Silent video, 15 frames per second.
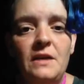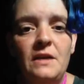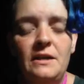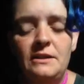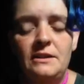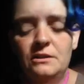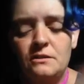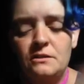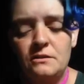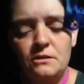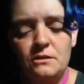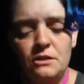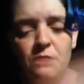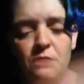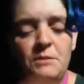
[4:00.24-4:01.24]
And it's
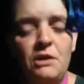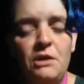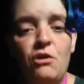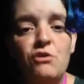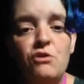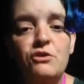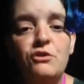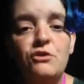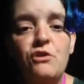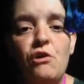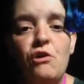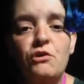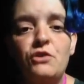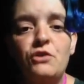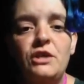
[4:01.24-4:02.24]
going to be harder and
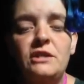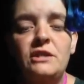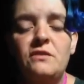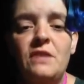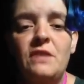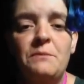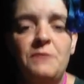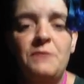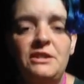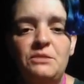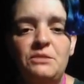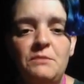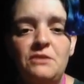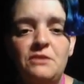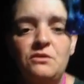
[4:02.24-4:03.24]
harder to get to that place
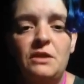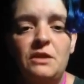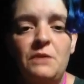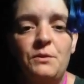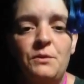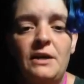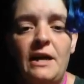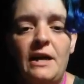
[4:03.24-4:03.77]
mentally when